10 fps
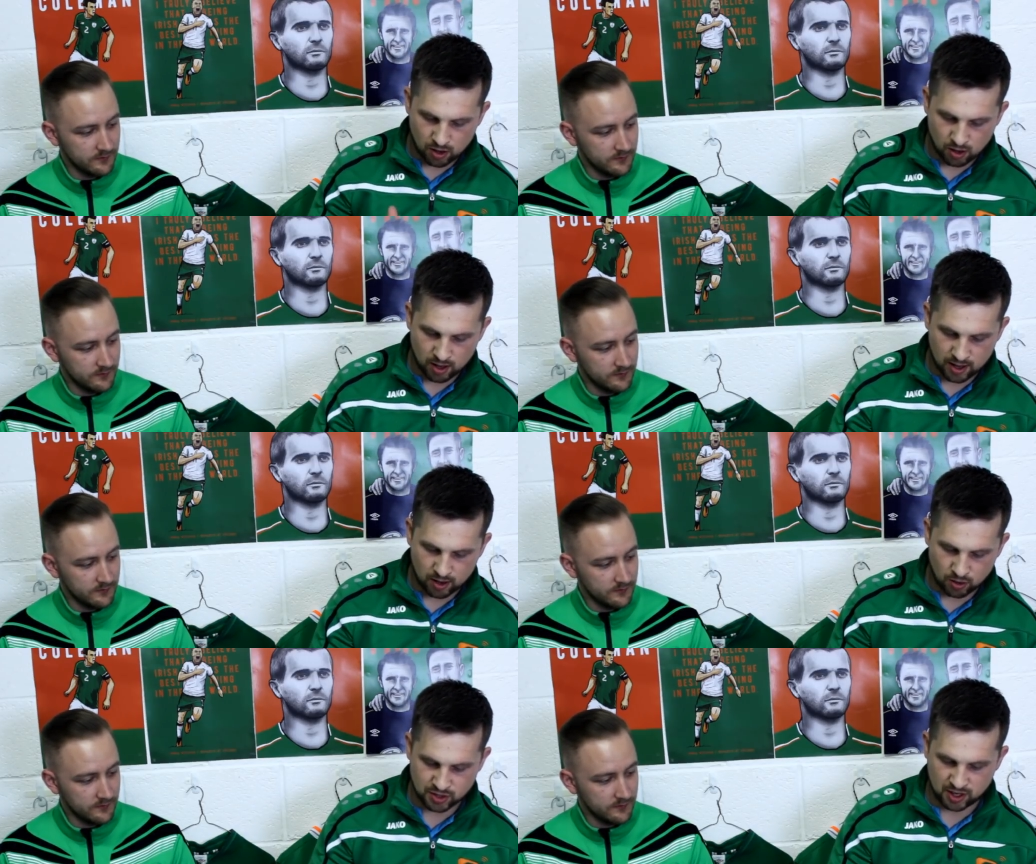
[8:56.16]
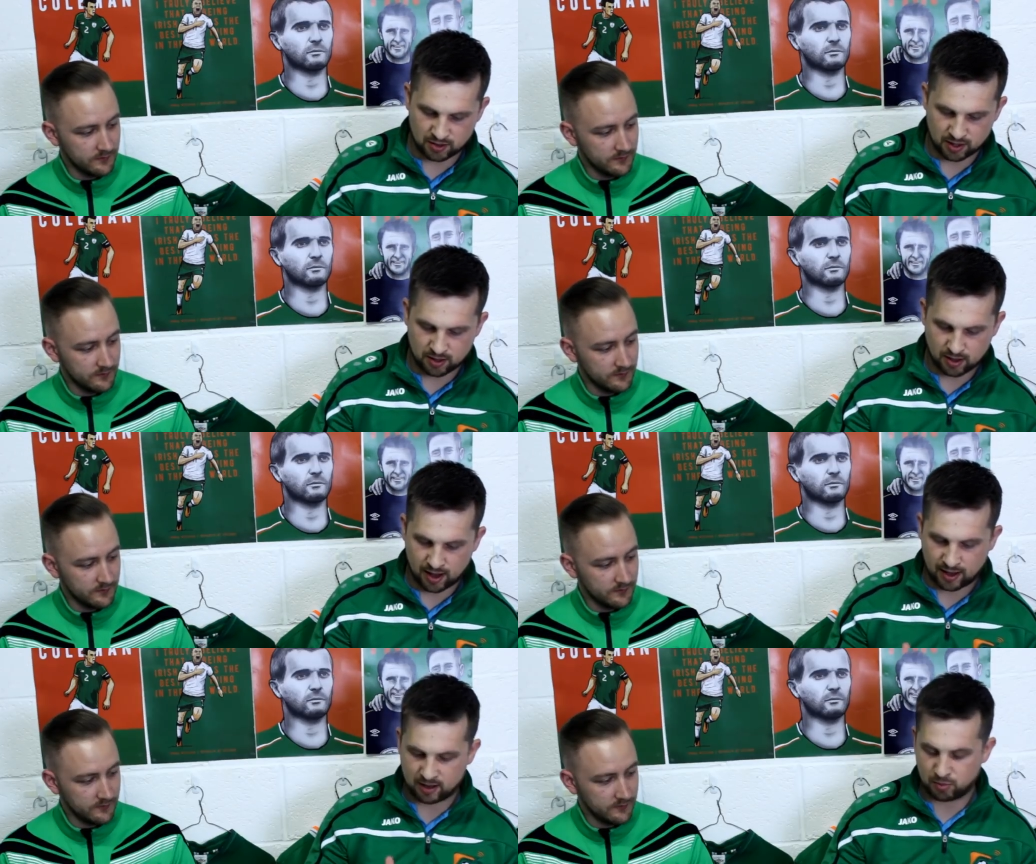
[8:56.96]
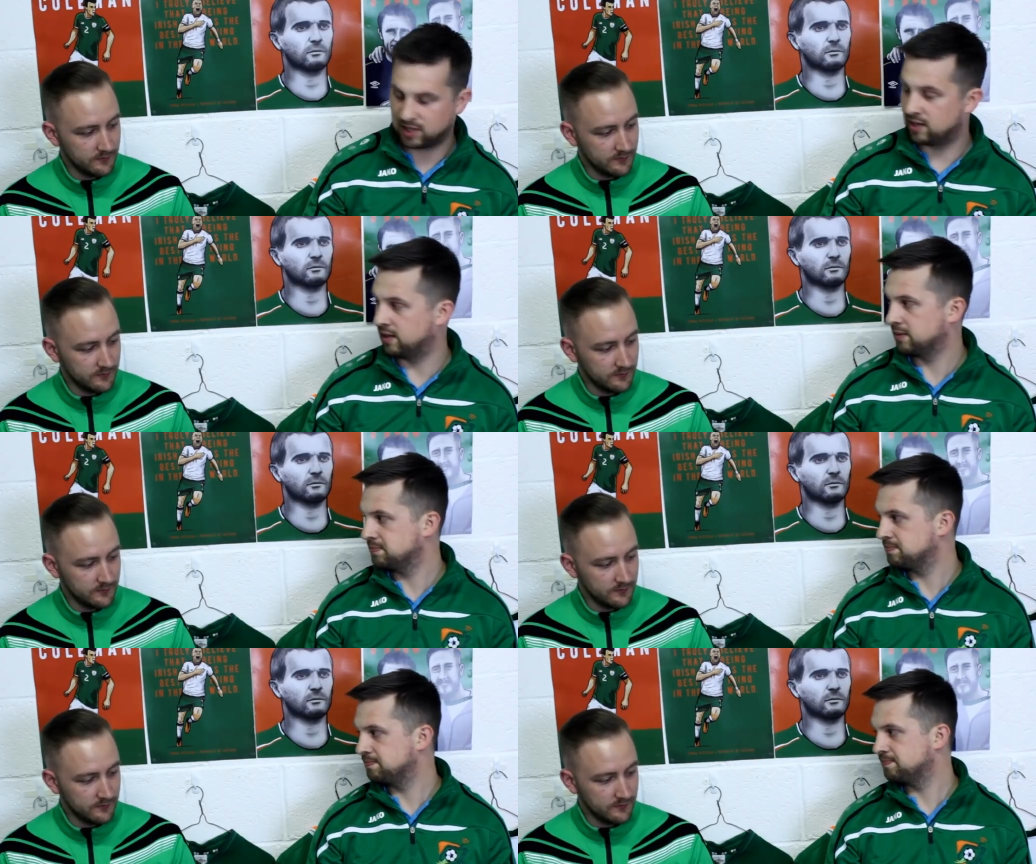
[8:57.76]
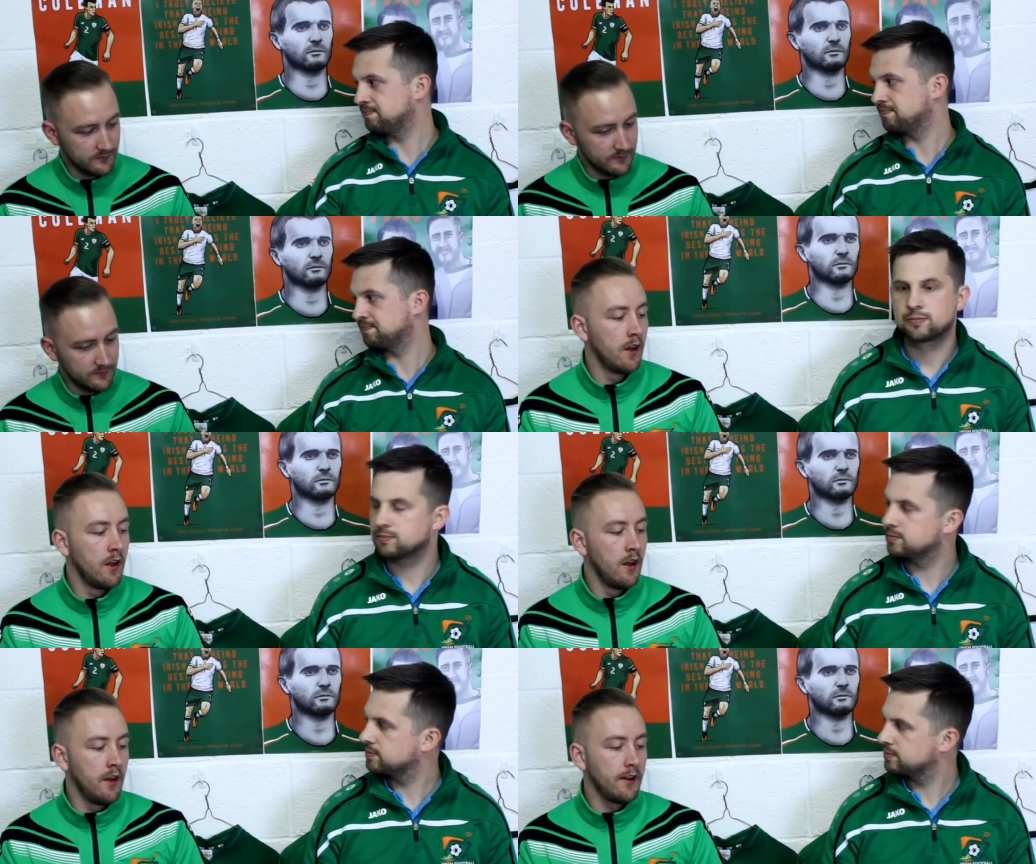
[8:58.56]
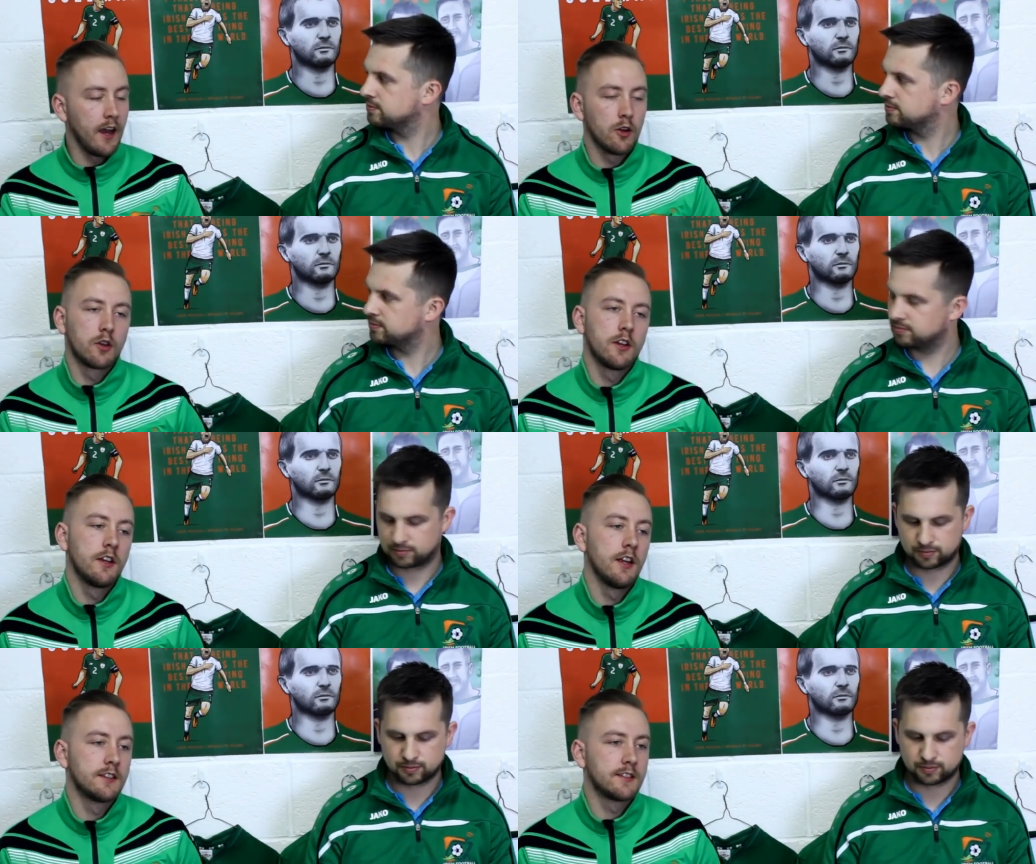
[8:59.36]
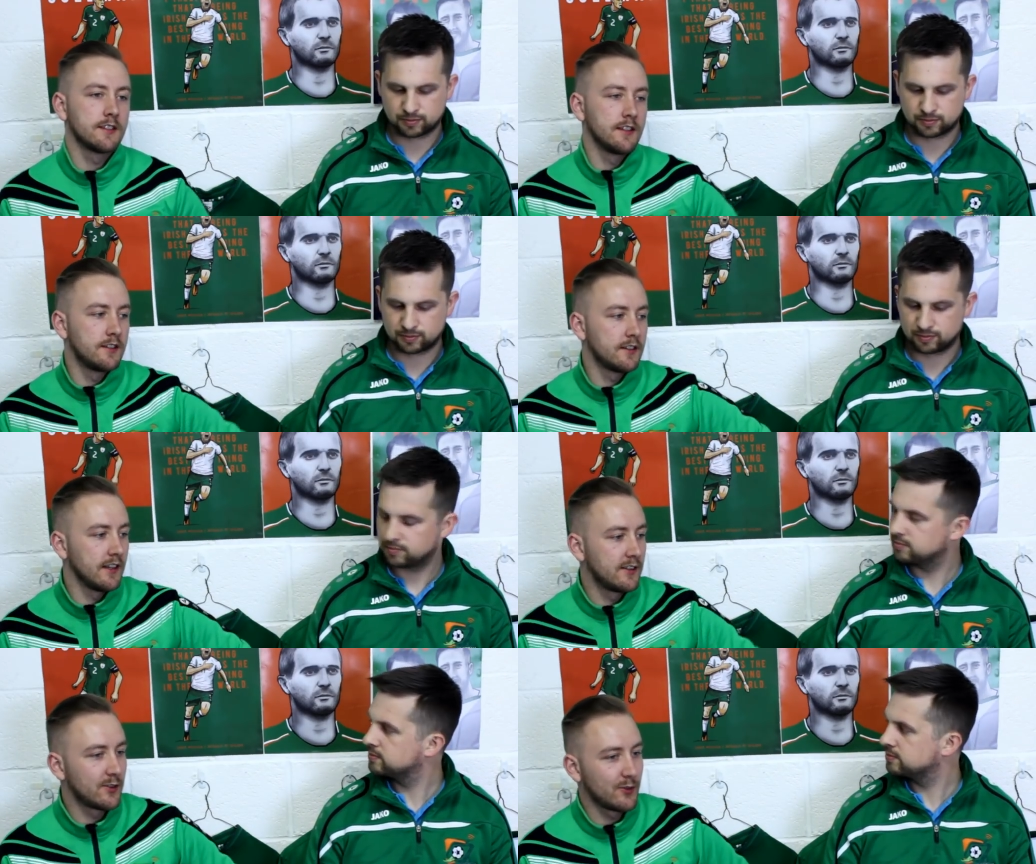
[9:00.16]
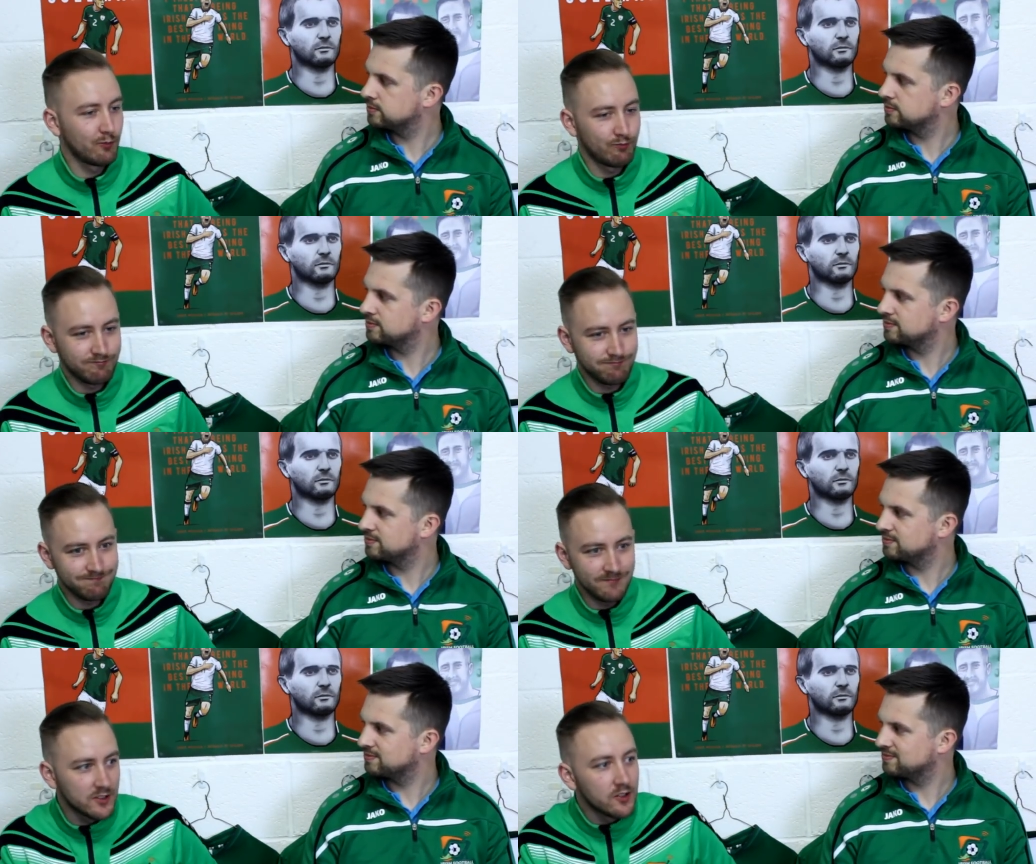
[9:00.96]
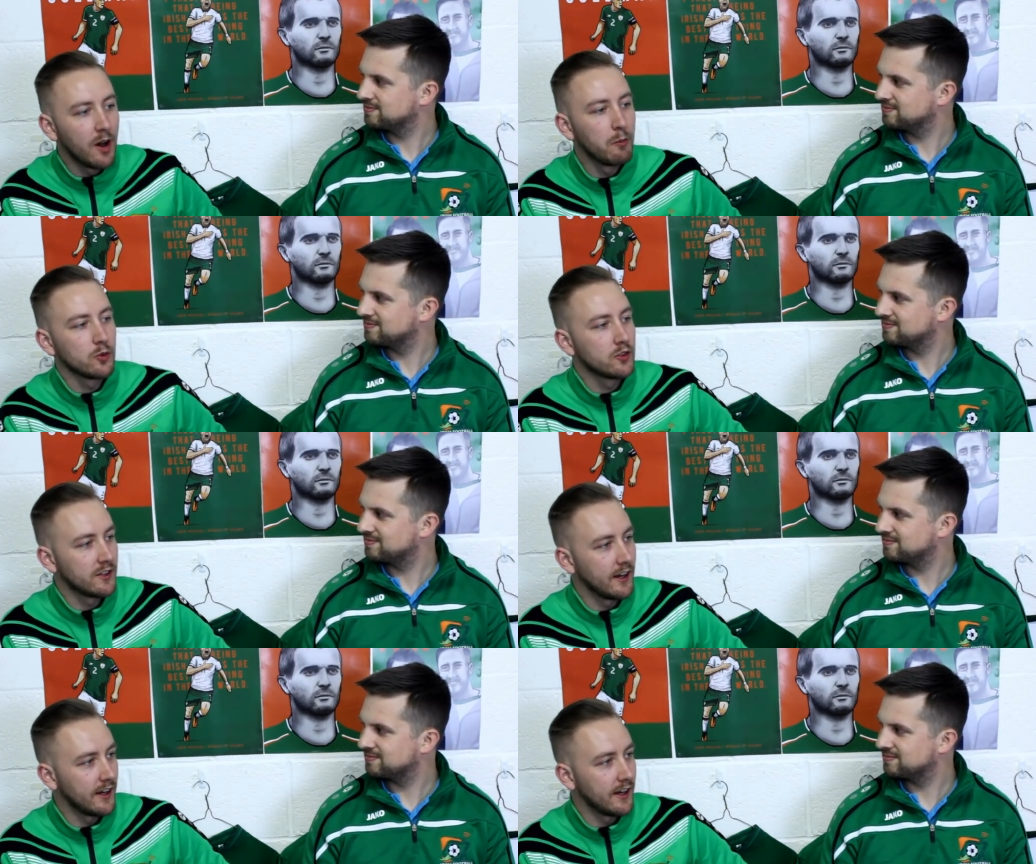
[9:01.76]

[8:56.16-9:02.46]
Speaker 1: O'Dowda, and McClean.
Speaker 2: Yeah, look, it's it's it's. There's not much